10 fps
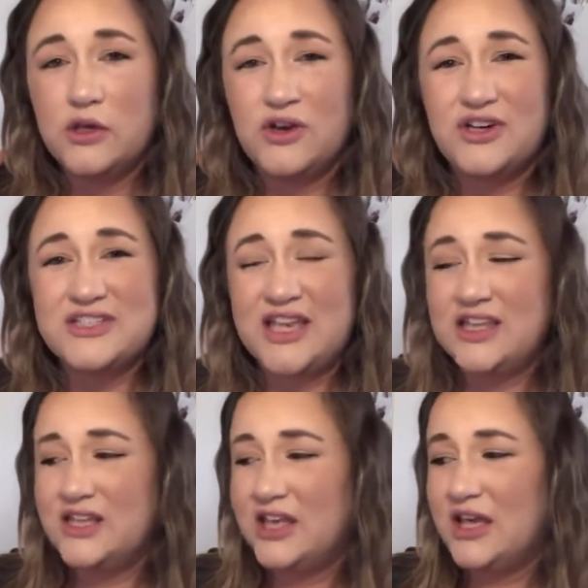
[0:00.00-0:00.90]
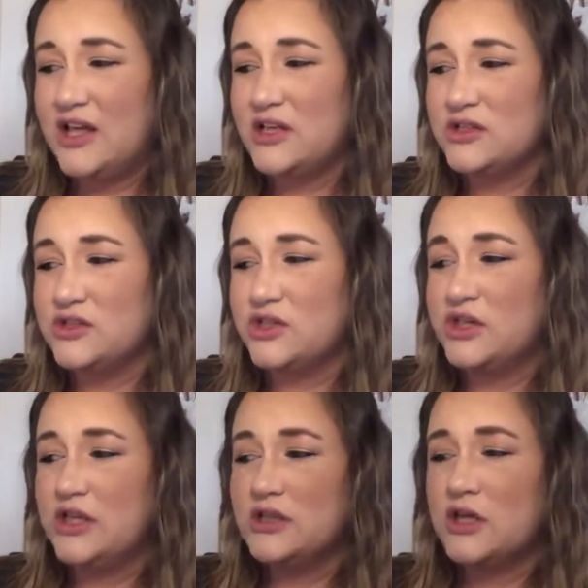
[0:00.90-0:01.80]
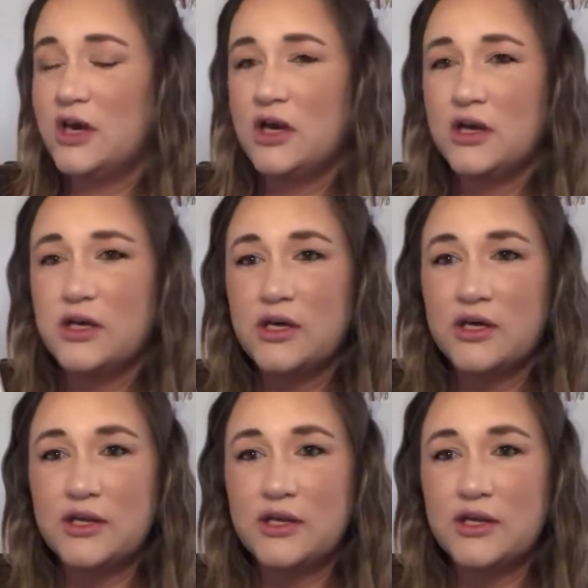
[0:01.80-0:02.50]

Your daily learning log